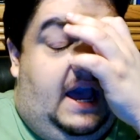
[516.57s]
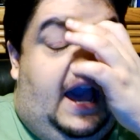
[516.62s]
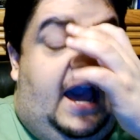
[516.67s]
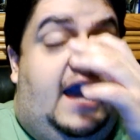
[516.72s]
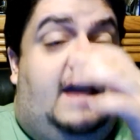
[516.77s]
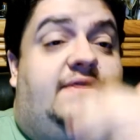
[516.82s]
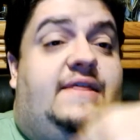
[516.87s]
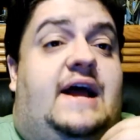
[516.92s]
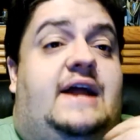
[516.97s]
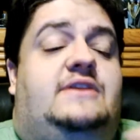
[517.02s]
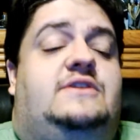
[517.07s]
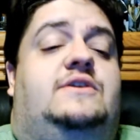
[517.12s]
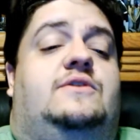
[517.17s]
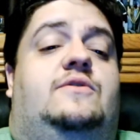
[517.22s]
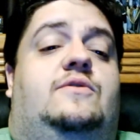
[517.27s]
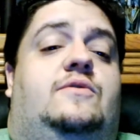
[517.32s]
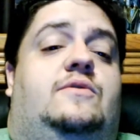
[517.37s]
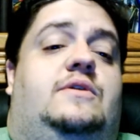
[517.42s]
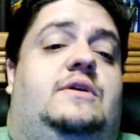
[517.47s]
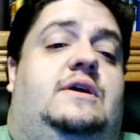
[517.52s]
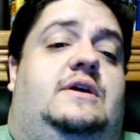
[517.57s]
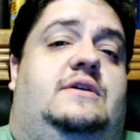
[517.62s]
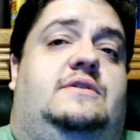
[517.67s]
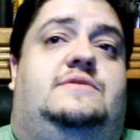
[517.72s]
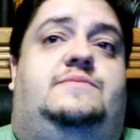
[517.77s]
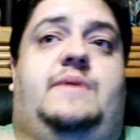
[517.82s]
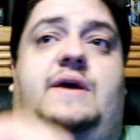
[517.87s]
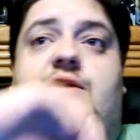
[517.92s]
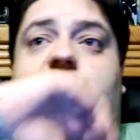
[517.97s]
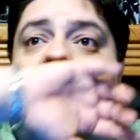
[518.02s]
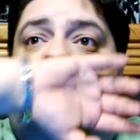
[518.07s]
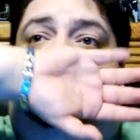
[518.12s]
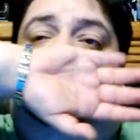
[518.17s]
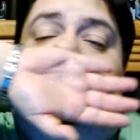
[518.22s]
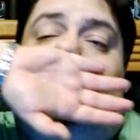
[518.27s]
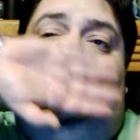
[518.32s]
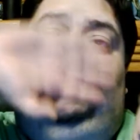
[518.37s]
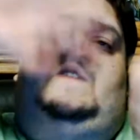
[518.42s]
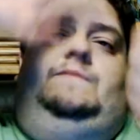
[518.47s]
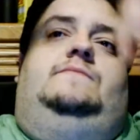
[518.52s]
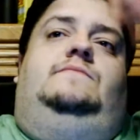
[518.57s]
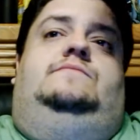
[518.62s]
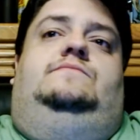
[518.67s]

And that dude is basically,